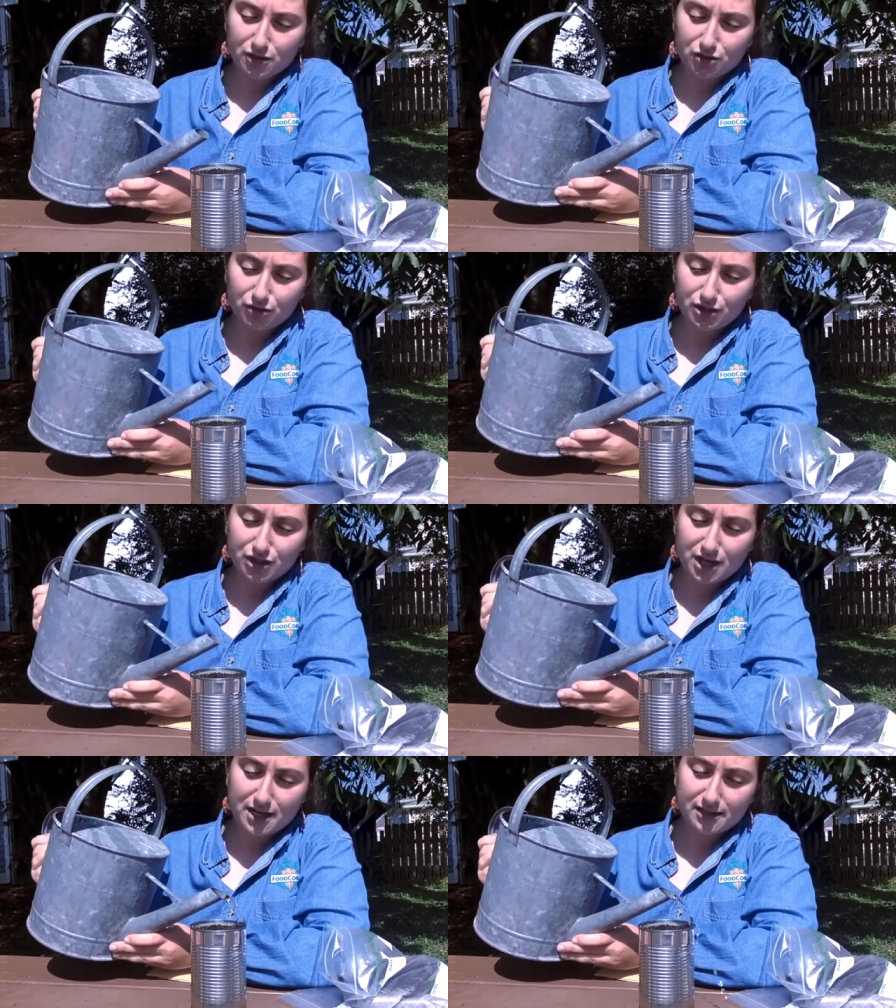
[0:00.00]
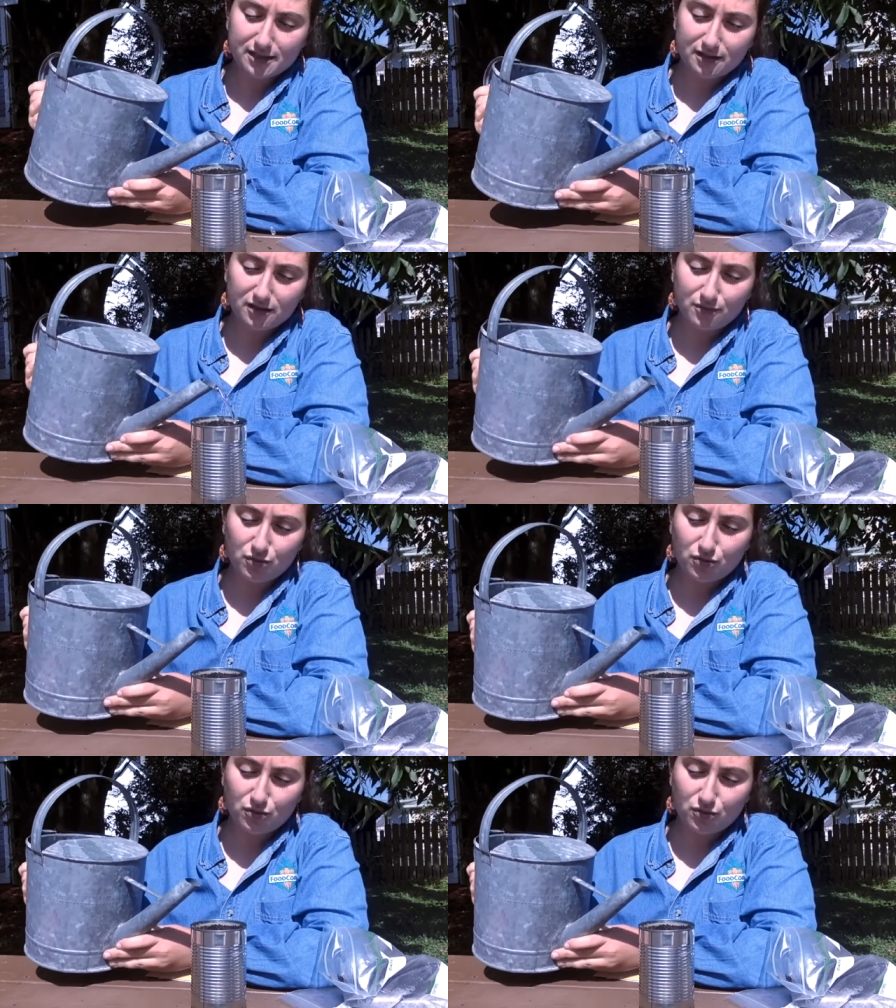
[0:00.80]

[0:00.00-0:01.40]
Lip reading: So we're just going to